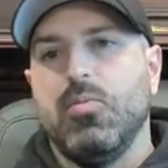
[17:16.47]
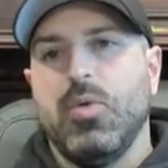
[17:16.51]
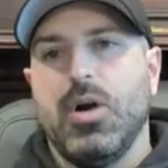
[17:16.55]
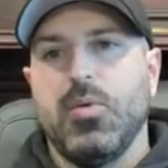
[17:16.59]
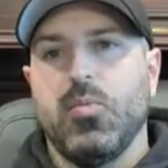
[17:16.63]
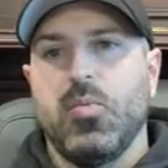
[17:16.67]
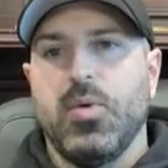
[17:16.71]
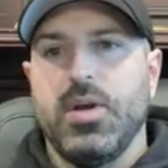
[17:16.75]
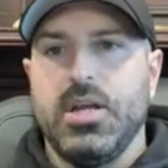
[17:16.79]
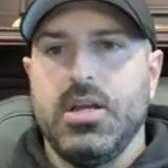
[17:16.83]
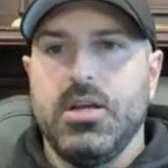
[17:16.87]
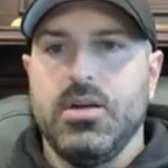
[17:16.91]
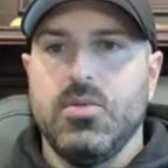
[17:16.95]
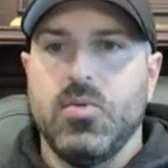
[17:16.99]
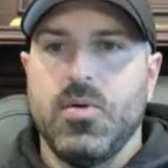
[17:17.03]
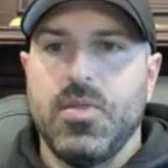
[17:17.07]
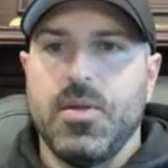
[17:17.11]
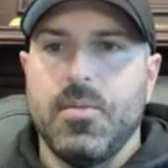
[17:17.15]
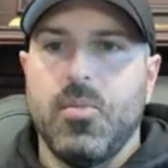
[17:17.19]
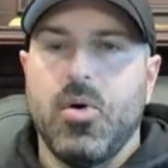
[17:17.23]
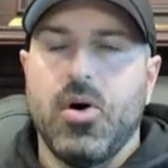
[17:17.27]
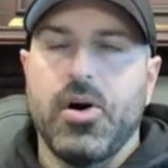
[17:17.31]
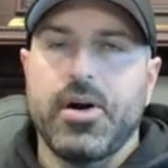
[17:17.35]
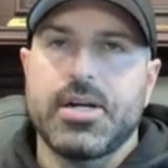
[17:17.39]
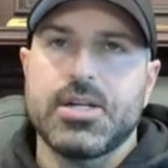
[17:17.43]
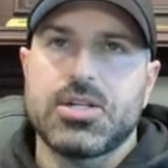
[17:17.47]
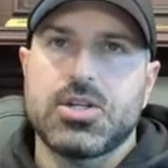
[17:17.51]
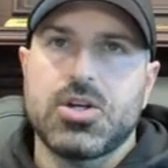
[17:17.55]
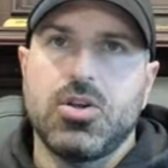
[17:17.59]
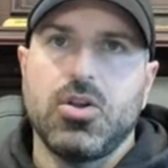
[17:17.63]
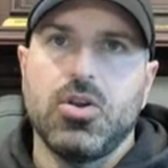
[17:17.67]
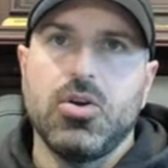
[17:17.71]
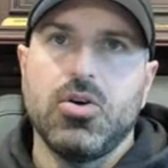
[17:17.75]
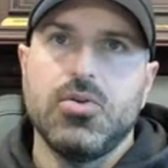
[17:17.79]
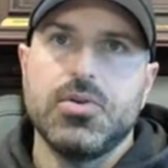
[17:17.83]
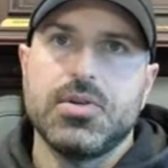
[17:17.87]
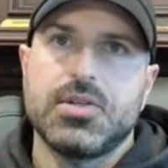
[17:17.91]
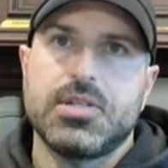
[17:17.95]
the markets
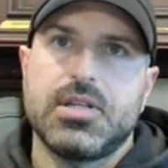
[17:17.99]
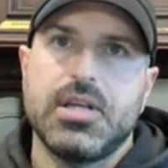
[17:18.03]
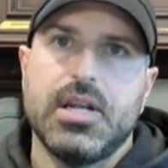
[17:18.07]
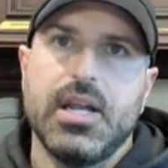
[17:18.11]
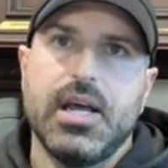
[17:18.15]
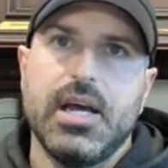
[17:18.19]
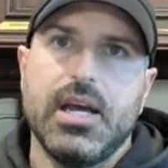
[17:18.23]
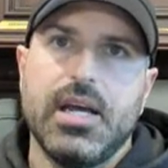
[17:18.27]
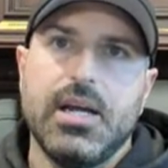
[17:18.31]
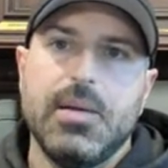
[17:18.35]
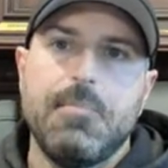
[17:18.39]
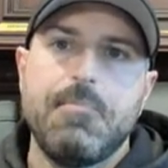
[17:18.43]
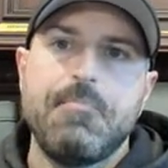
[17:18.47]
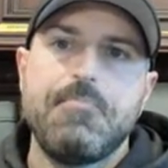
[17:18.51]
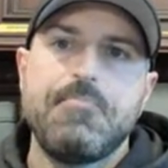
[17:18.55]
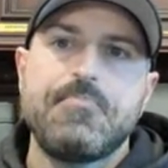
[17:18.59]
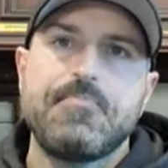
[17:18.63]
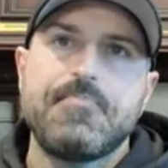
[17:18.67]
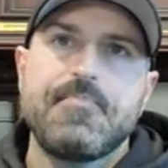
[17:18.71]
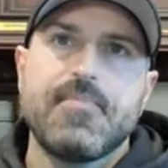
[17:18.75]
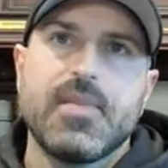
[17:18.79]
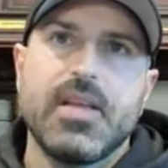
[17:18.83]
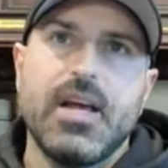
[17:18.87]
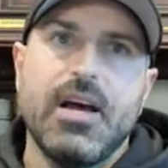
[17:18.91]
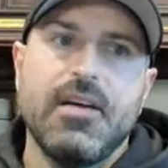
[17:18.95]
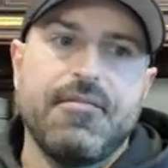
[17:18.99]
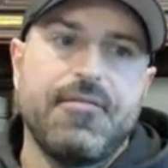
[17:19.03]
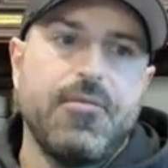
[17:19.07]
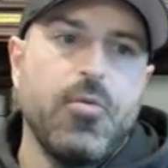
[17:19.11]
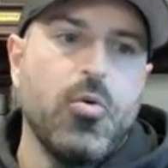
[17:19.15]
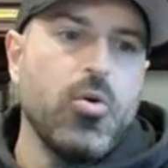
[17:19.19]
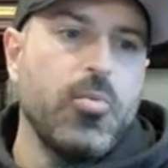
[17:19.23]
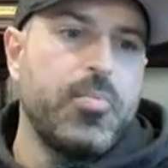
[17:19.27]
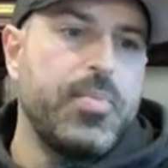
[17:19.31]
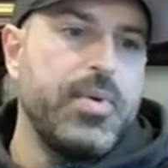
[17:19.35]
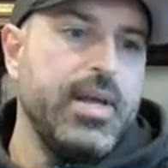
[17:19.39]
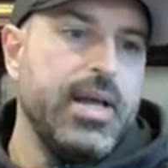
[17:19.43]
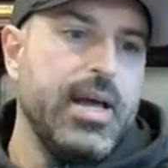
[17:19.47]
closed today at
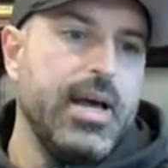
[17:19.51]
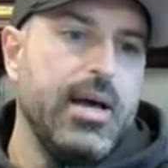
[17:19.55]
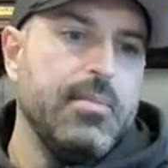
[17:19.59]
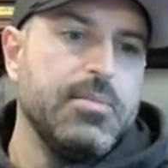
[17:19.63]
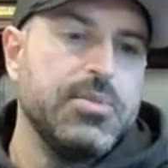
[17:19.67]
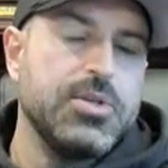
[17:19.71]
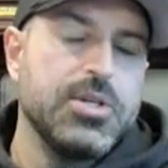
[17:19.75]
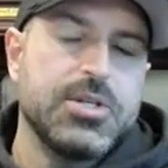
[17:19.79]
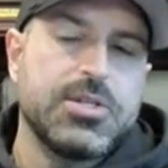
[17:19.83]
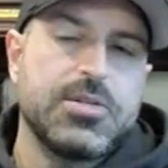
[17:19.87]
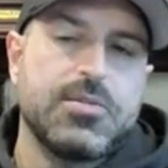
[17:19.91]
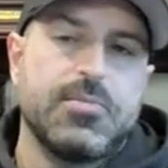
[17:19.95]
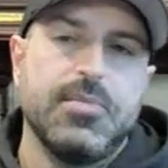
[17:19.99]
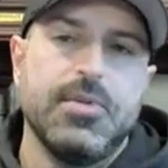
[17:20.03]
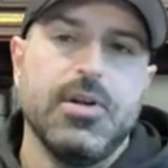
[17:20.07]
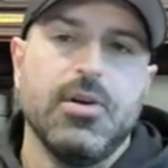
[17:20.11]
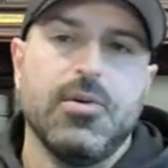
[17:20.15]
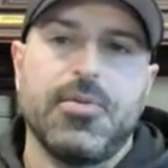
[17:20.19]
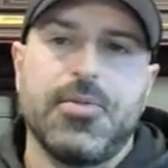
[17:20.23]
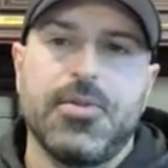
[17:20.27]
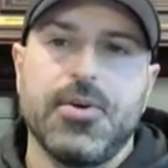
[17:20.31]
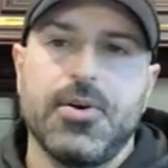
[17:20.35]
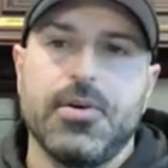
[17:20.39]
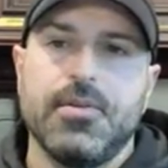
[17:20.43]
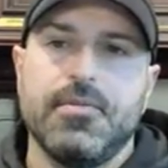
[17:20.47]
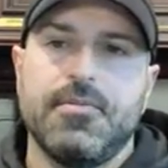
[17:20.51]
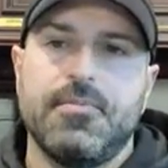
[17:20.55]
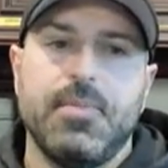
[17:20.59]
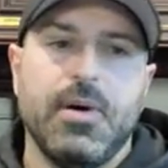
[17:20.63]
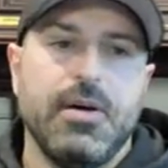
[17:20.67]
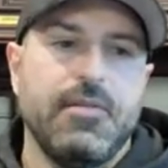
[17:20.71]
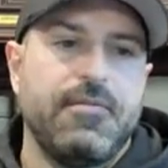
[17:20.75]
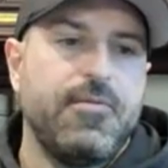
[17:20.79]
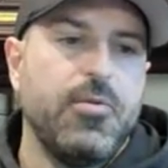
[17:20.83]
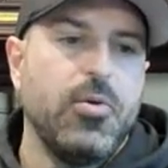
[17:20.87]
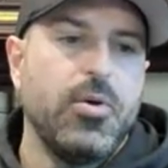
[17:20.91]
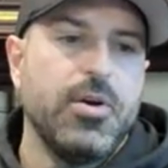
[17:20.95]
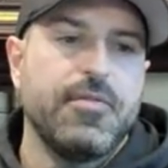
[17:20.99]
4 p.m. just, you know,
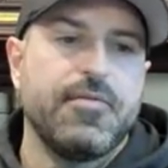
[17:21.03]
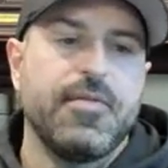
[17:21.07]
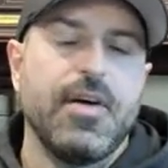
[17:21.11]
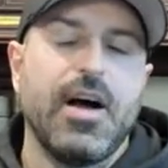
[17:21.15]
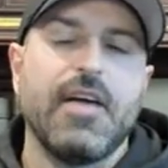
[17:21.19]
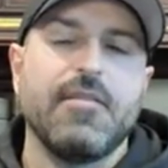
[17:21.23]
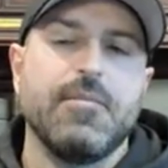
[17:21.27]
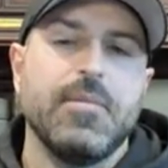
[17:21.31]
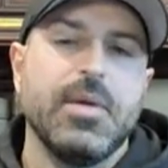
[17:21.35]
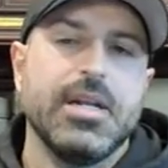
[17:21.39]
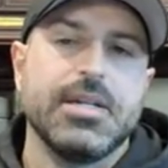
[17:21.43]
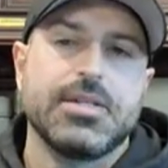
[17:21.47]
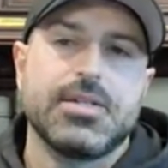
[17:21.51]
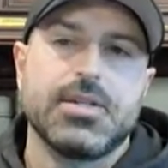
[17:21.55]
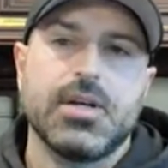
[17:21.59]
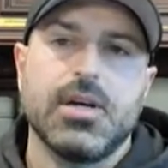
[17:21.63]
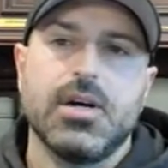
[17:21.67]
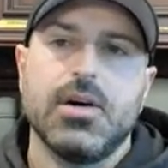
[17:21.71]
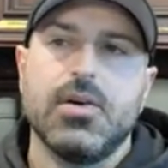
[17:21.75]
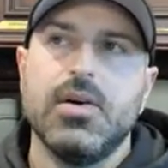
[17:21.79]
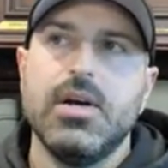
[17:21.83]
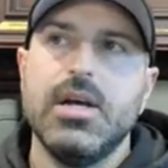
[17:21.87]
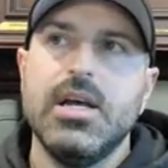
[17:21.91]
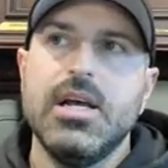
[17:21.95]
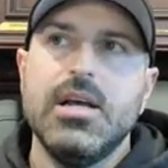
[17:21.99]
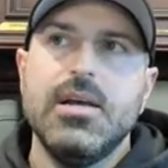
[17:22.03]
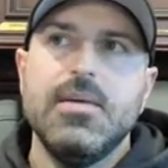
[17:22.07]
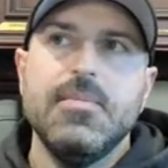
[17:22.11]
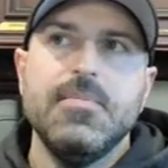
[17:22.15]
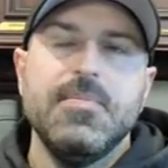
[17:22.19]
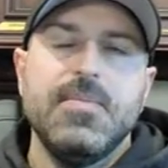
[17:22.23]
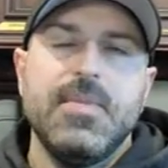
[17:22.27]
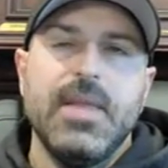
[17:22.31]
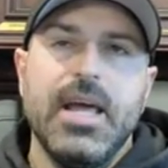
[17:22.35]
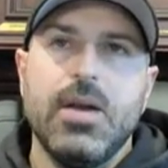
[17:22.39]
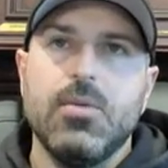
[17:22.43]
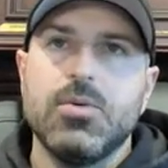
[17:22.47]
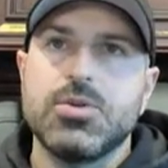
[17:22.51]
about 45 minutes ago.
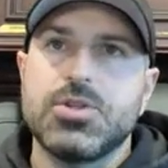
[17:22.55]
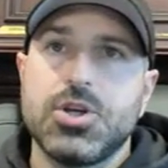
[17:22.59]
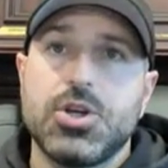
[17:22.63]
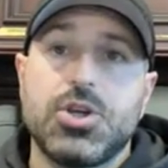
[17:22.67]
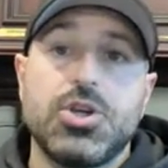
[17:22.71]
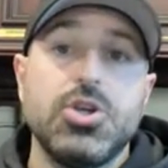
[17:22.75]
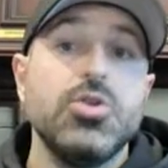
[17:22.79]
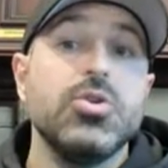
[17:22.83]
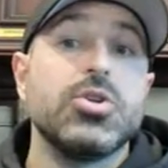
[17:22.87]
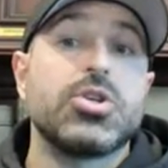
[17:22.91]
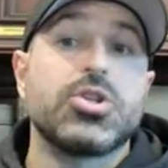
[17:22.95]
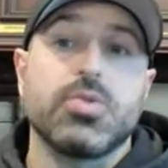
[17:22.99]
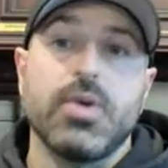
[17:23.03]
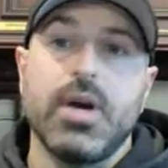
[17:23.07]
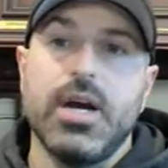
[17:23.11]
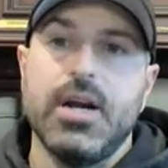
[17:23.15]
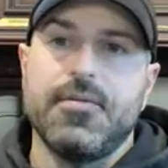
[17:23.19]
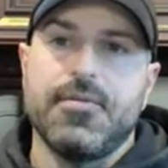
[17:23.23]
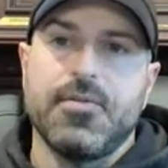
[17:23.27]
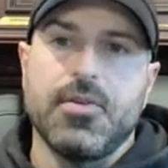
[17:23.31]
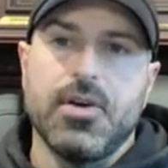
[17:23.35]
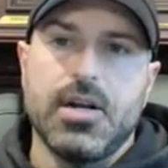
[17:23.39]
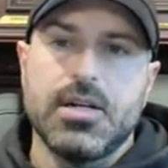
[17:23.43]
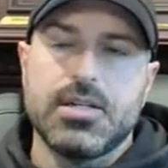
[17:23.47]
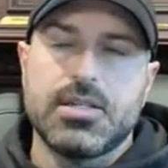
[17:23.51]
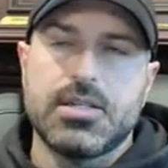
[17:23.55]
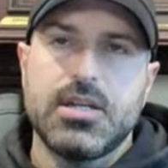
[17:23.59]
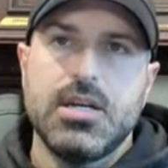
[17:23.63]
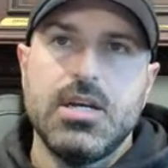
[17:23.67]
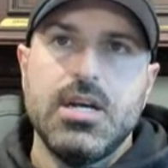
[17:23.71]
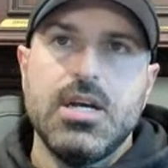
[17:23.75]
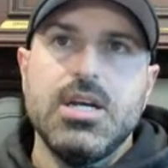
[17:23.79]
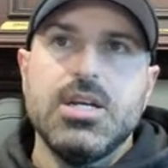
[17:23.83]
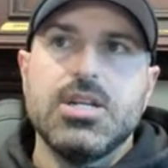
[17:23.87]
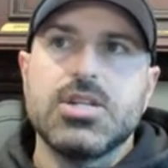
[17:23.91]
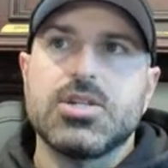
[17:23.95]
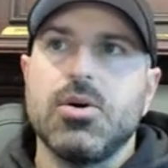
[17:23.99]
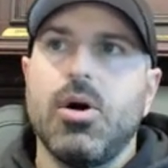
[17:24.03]
And it was a huge trade for us.
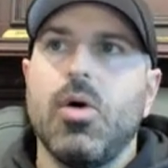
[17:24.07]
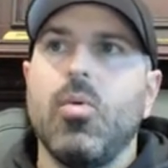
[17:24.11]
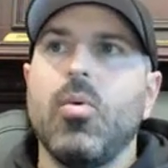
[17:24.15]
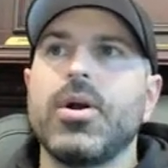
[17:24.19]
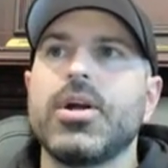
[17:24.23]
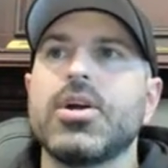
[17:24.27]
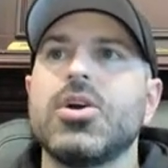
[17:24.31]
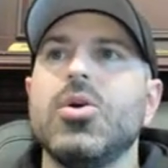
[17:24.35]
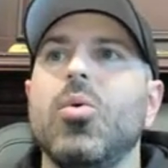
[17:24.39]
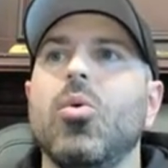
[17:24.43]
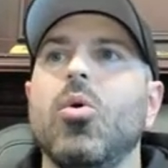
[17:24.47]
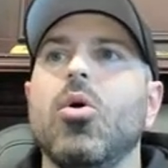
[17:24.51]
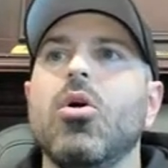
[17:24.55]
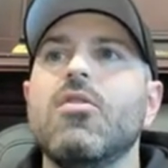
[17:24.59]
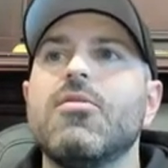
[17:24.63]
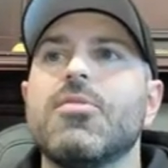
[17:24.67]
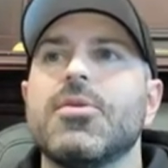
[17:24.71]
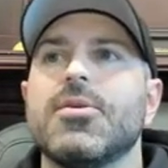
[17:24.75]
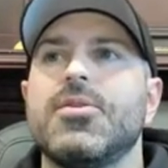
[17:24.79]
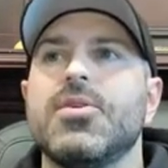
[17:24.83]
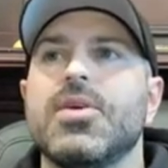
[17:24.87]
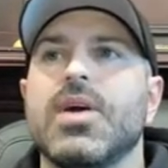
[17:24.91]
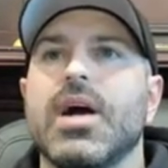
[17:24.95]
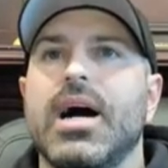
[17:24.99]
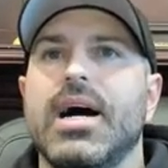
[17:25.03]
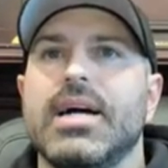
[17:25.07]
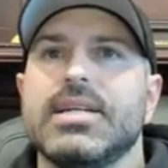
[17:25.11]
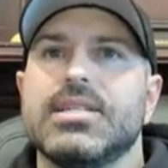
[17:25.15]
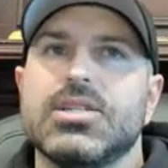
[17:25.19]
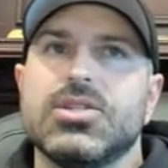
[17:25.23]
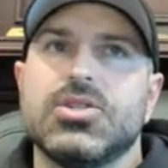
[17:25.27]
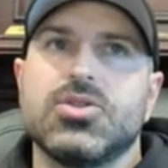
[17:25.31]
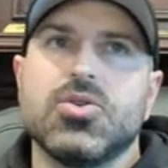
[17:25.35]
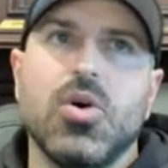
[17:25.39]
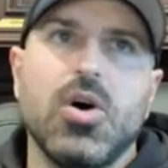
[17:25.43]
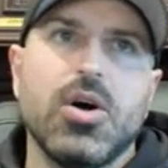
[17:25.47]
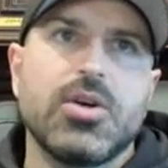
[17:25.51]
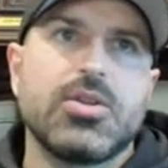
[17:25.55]
So I want to go over with you guys
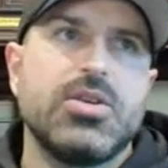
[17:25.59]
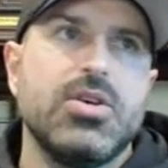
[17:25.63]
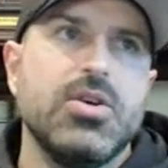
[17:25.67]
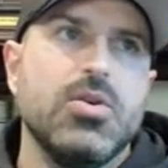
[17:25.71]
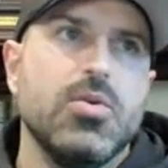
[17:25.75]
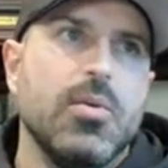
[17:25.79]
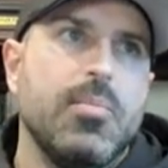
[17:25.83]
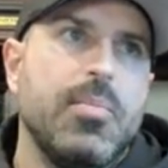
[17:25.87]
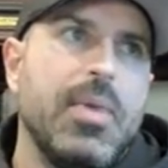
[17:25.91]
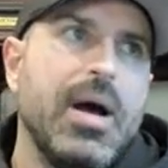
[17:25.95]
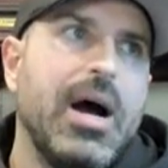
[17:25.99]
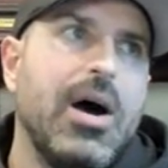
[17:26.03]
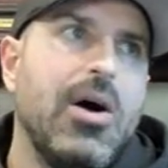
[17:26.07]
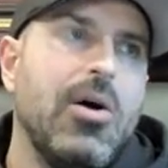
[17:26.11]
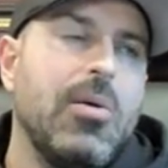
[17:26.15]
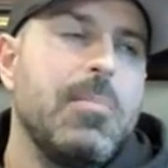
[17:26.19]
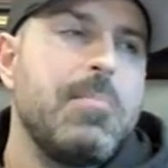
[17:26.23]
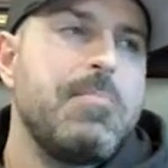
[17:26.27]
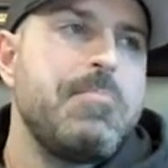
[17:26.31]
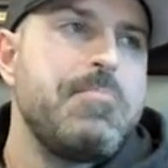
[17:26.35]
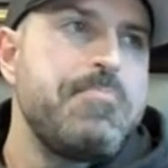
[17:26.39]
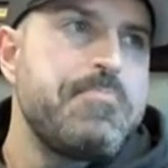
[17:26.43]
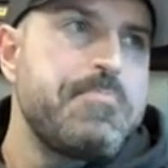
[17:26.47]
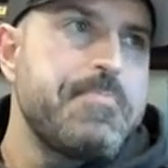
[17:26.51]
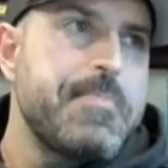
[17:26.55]
and talk to you about,